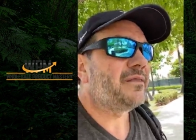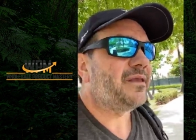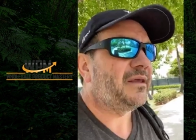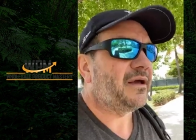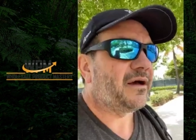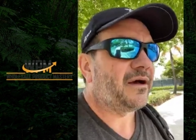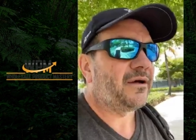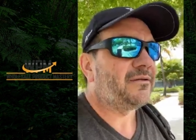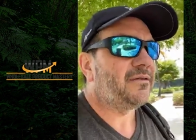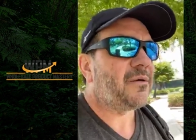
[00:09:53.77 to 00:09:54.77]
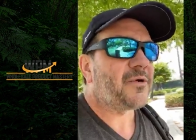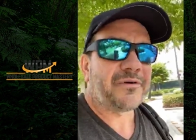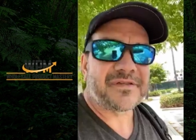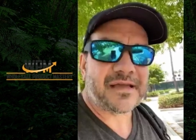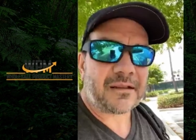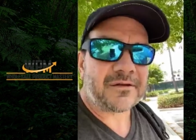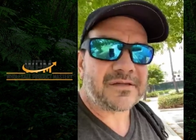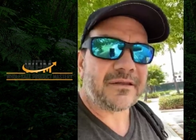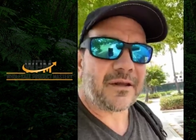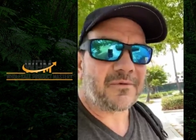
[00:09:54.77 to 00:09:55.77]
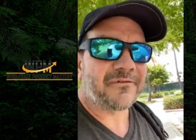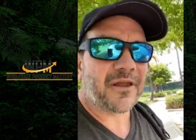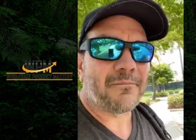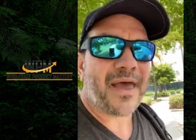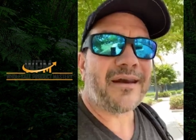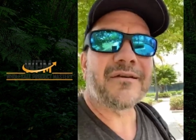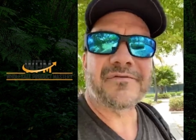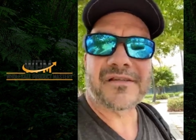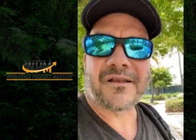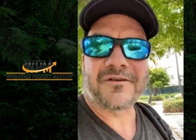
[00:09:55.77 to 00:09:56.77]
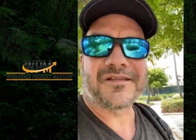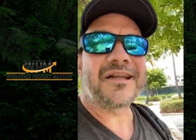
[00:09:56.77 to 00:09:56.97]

the number of sellers and the number of competitive sellers.